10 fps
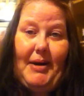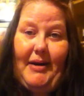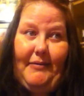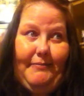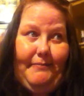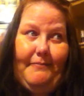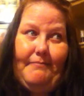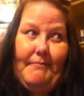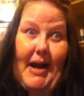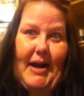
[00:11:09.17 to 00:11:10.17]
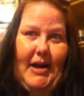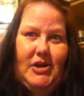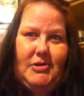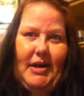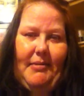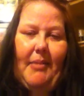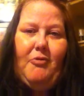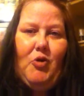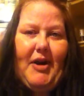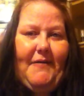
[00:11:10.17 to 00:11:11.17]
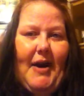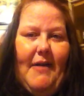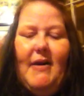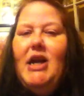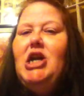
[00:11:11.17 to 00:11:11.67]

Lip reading: by my age. I'm 45.